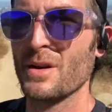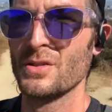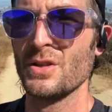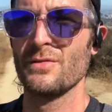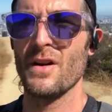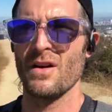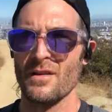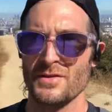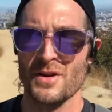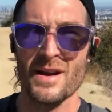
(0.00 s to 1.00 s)
too far off
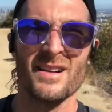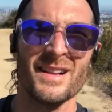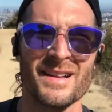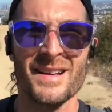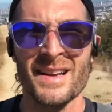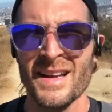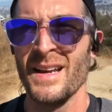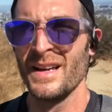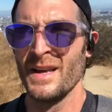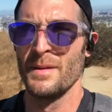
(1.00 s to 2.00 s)
trail
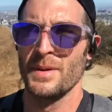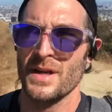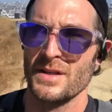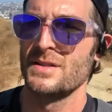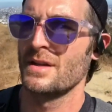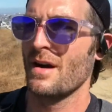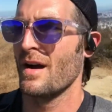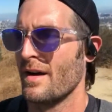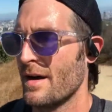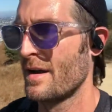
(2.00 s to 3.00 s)
because there are